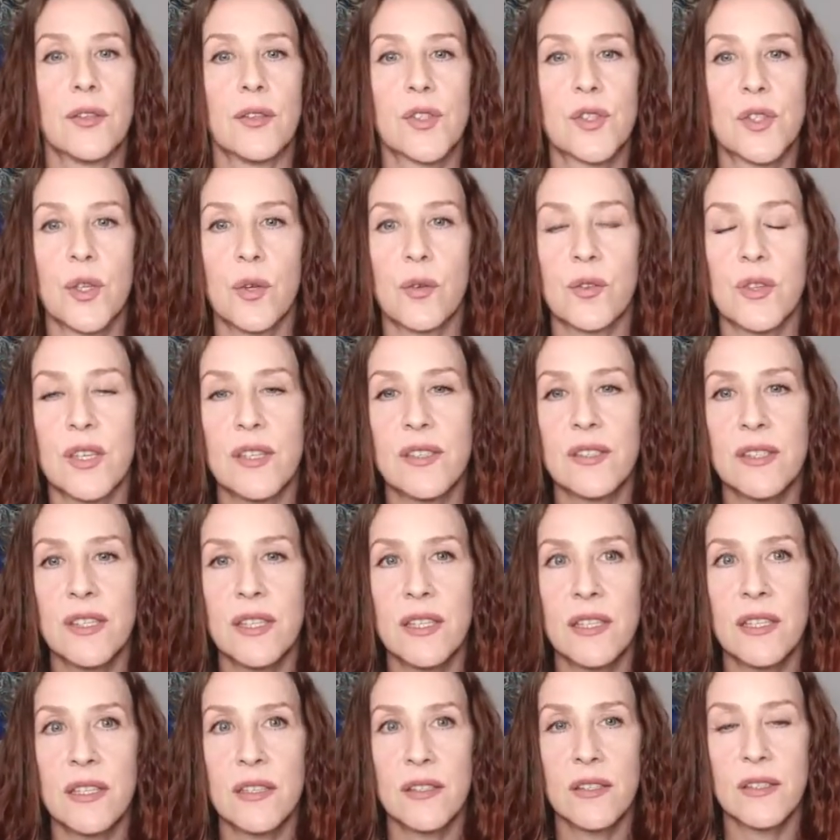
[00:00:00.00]
So this
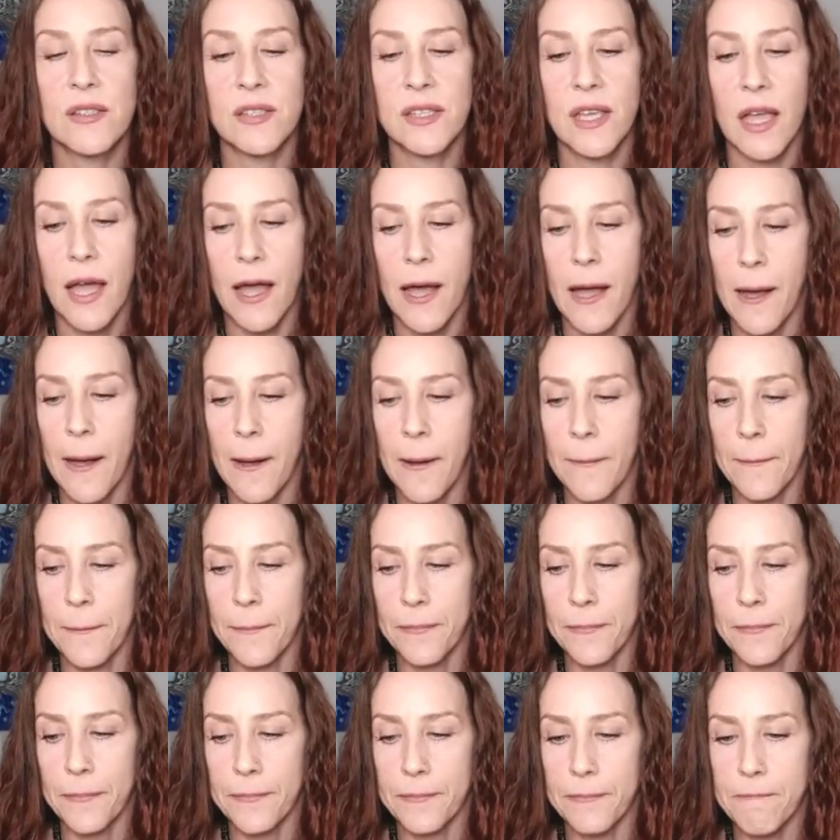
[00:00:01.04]
is,
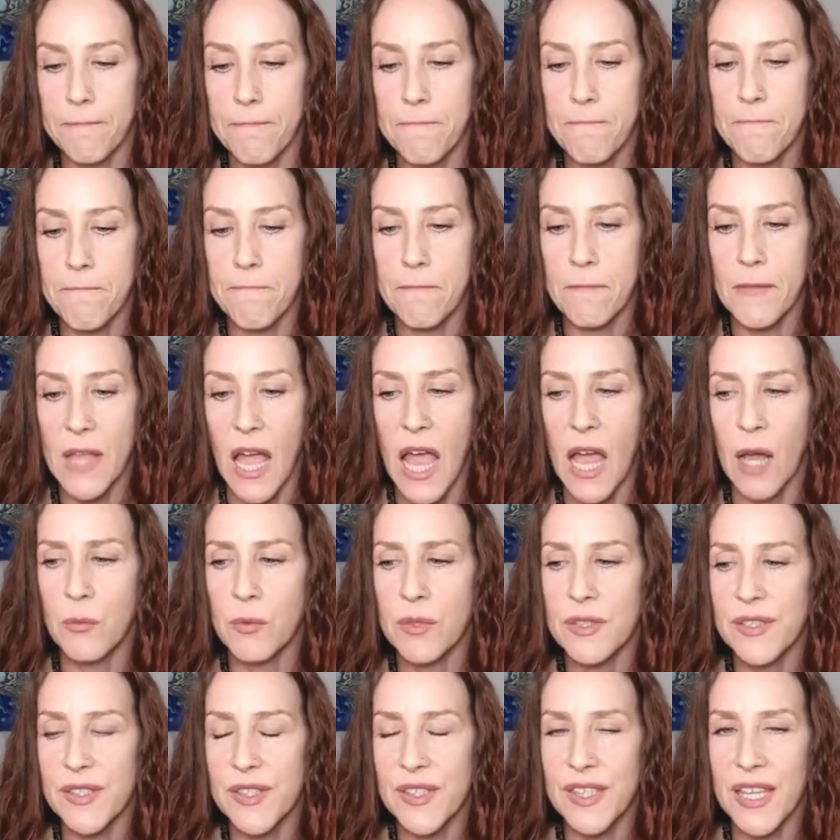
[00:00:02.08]
I
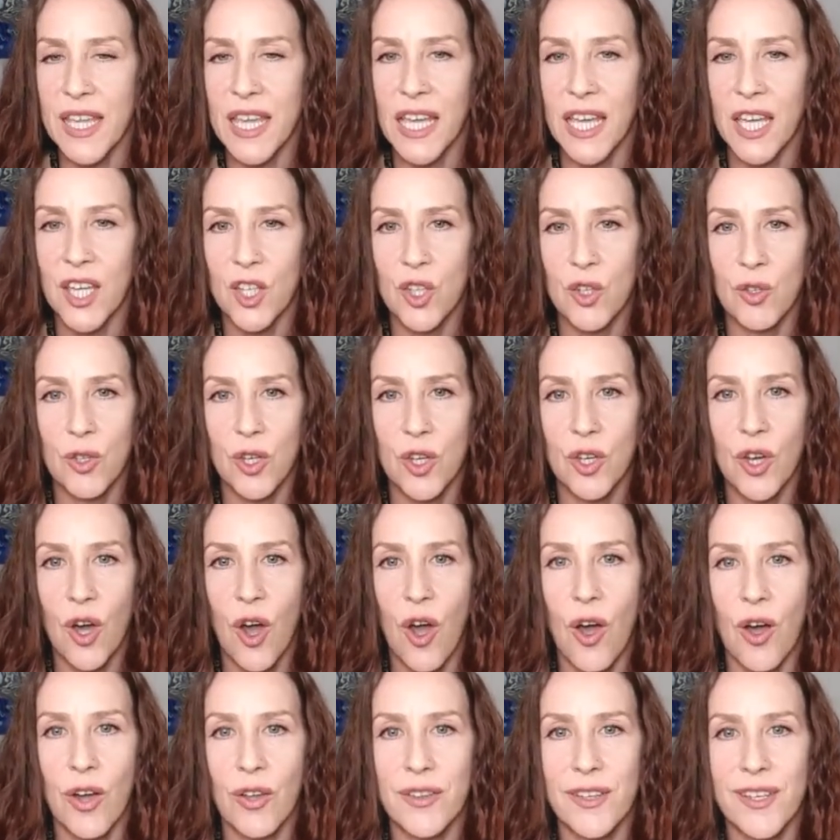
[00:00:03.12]
would say you could
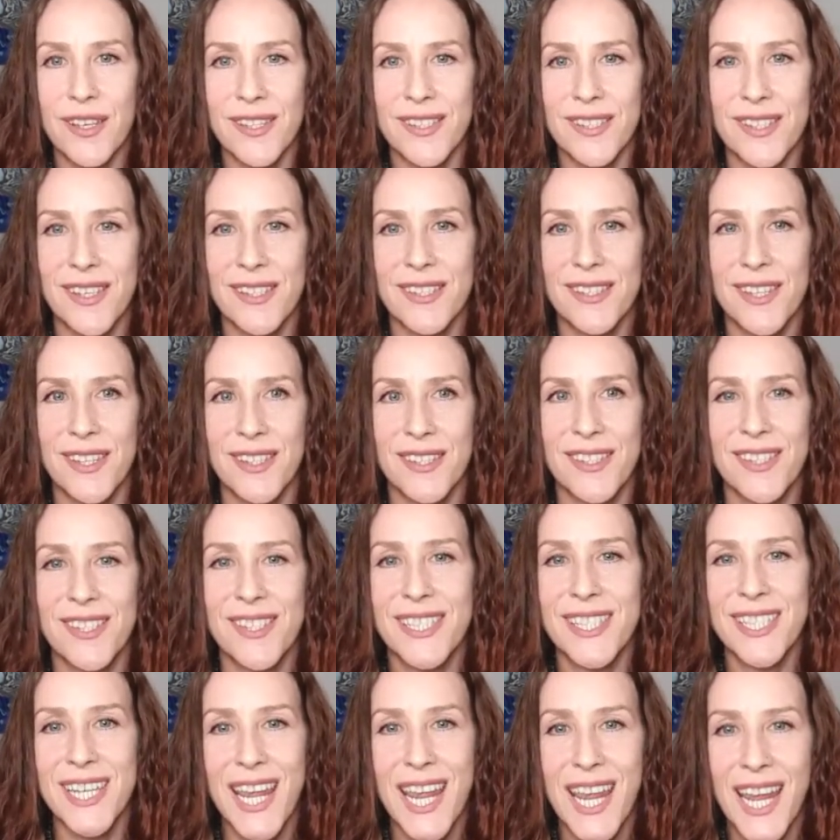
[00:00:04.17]
call this
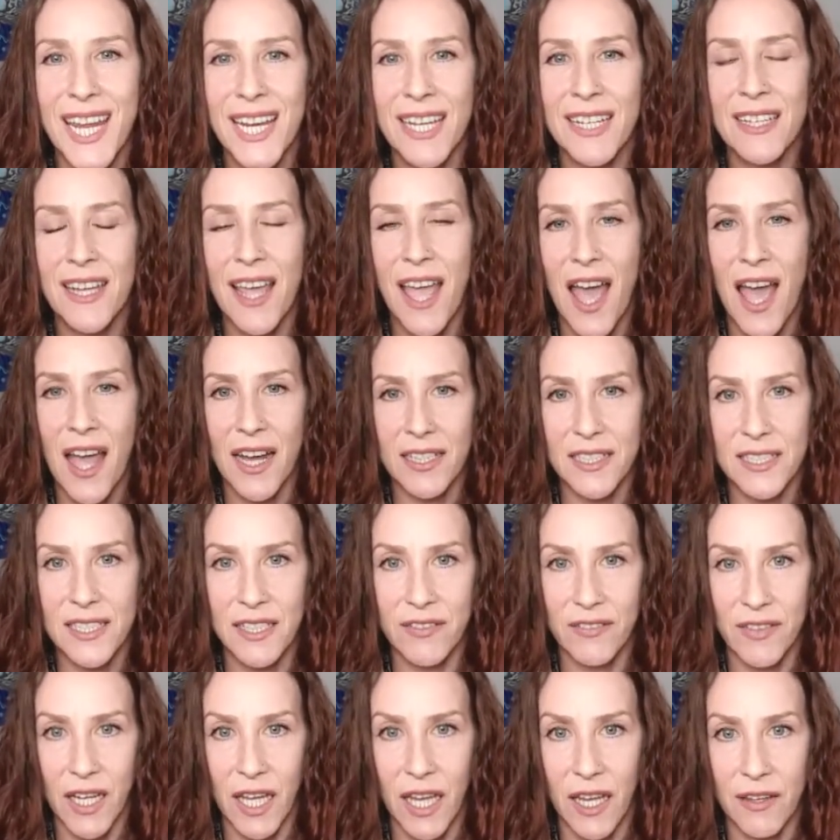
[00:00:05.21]
sustained
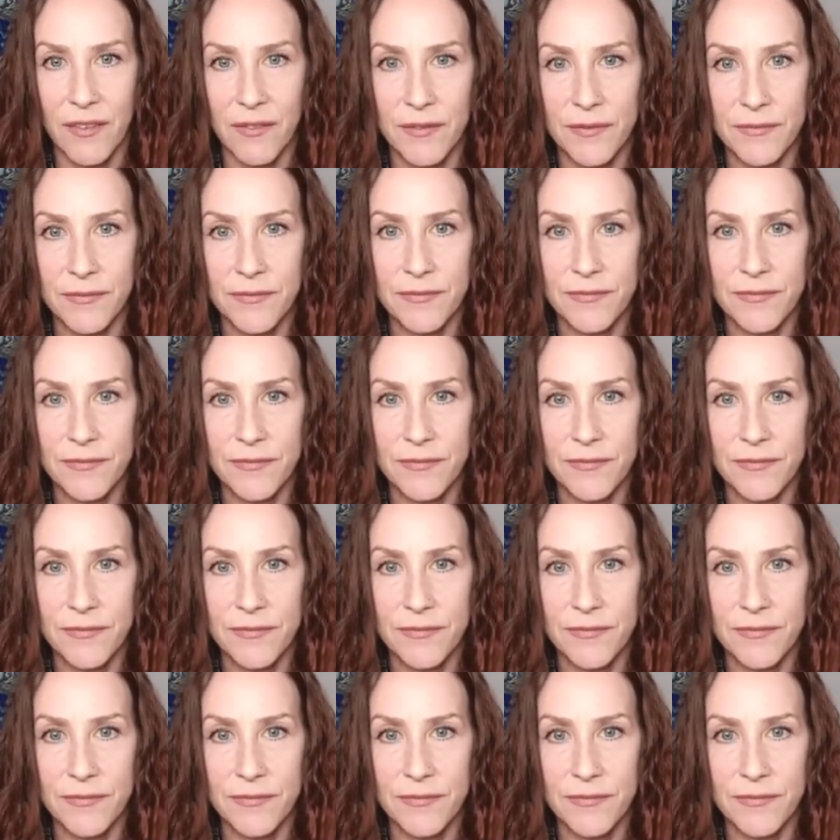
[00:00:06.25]
activity,